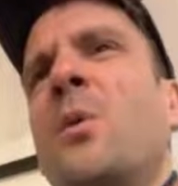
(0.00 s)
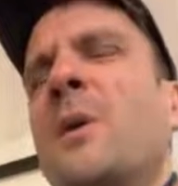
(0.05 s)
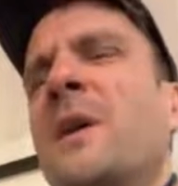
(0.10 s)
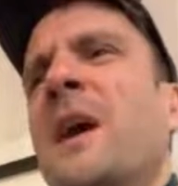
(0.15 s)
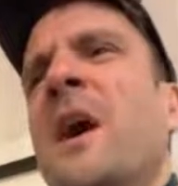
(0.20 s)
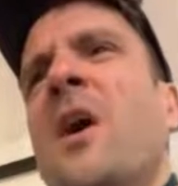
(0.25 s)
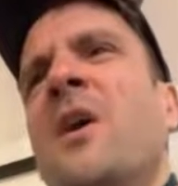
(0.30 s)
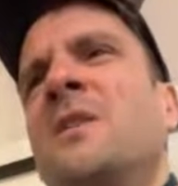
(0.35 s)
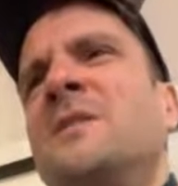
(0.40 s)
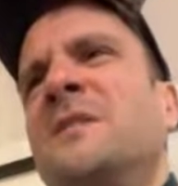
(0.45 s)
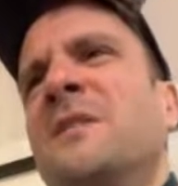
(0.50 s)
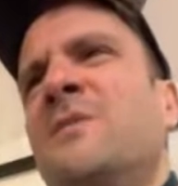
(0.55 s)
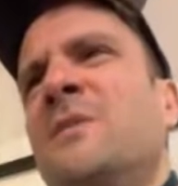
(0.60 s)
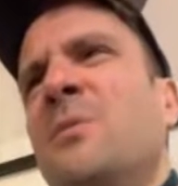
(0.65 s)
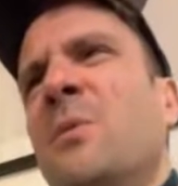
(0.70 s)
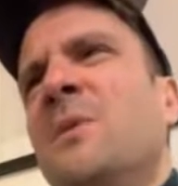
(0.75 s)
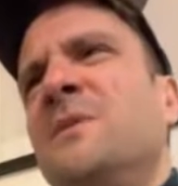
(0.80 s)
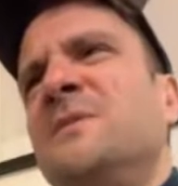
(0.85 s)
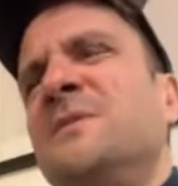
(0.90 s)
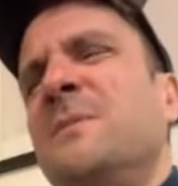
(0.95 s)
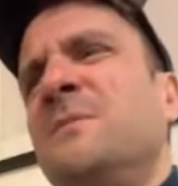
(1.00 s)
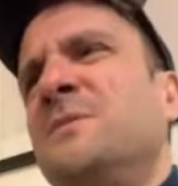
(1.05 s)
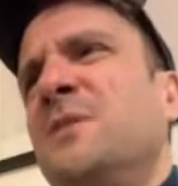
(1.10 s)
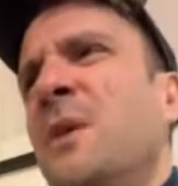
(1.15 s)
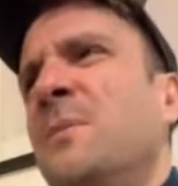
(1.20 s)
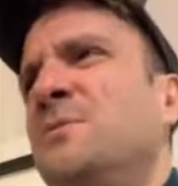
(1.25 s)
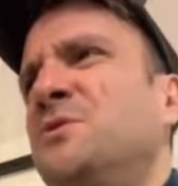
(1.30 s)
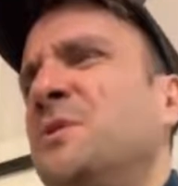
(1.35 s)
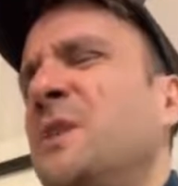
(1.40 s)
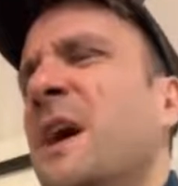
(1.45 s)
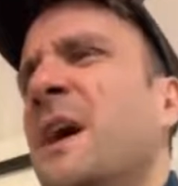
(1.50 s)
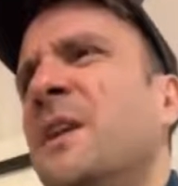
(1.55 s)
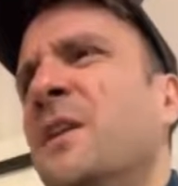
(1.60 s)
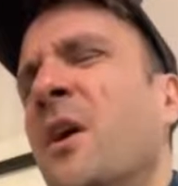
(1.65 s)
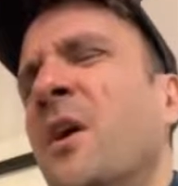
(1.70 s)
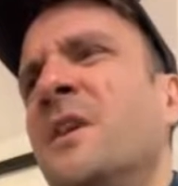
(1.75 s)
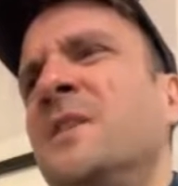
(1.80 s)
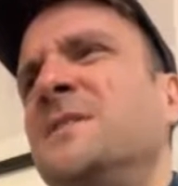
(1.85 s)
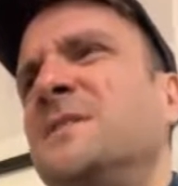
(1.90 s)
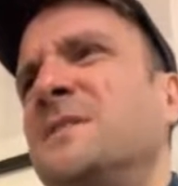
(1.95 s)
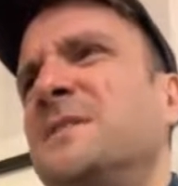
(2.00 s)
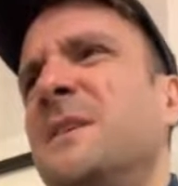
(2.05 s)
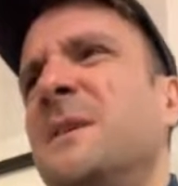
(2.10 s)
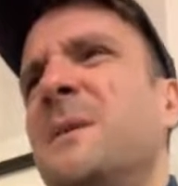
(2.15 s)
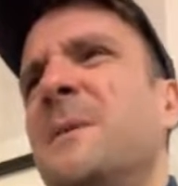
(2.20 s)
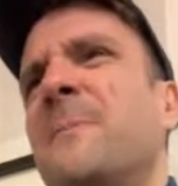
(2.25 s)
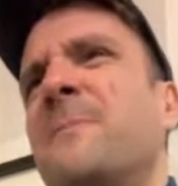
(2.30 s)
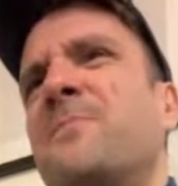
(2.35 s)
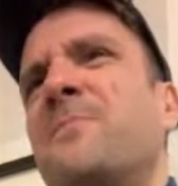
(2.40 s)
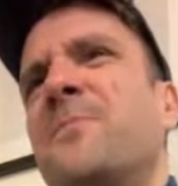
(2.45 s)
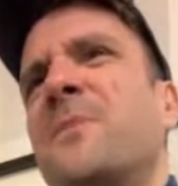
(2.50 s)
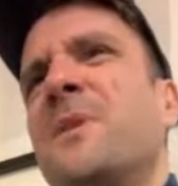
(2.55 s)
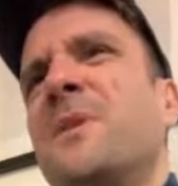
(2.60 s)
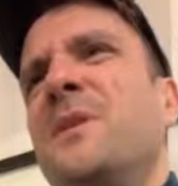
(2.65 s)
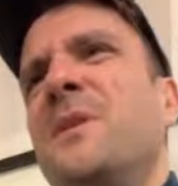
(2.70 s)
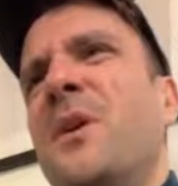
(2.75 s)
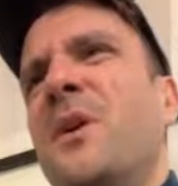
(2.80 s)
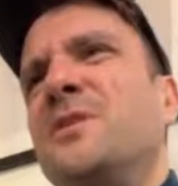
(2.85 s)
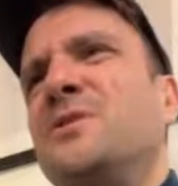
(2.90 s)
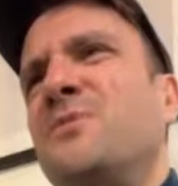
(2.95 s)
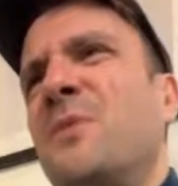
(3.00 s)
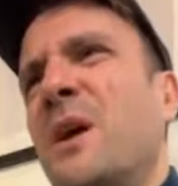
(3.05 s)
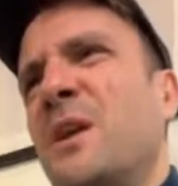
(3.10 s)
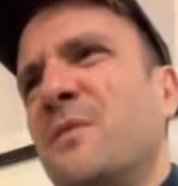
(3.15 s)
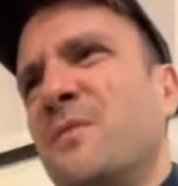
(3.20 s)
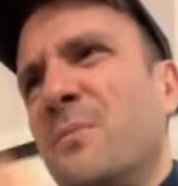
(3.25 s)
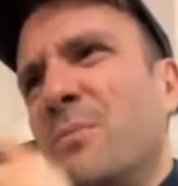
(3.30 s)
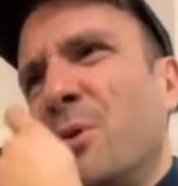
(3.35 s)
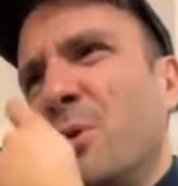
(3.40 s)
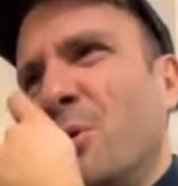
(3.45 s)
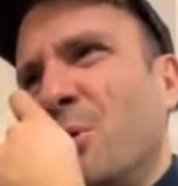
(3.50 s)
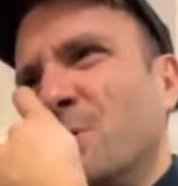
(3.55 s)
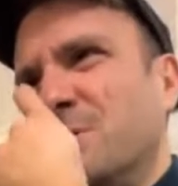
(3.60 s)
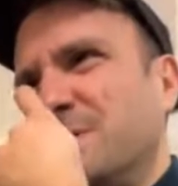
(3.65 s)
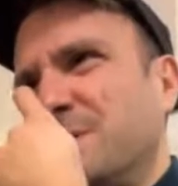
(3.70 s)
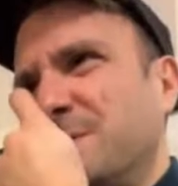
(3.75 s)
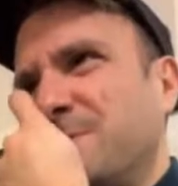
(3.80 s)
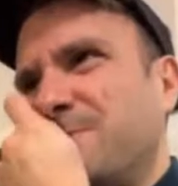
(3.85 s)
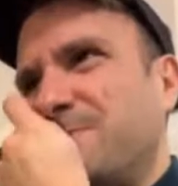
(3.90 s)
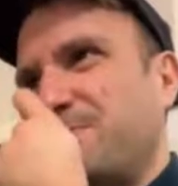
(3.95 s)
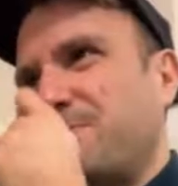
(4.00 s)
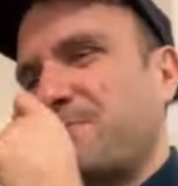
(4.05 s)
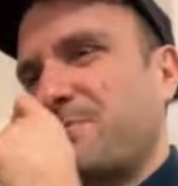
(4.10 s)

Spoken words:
when he hugs everyone. Sometimes you get a nice round of applause.